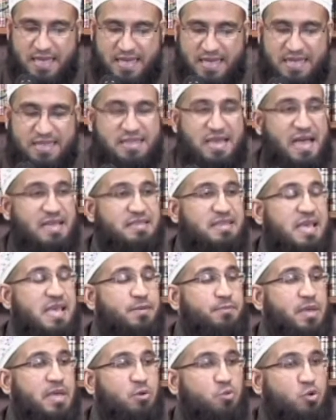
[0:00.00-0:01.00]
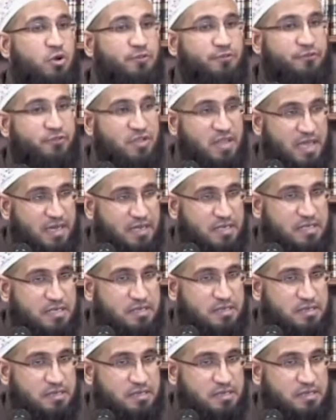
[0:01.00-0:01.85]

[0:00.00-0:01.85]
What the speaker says: that they may reflect,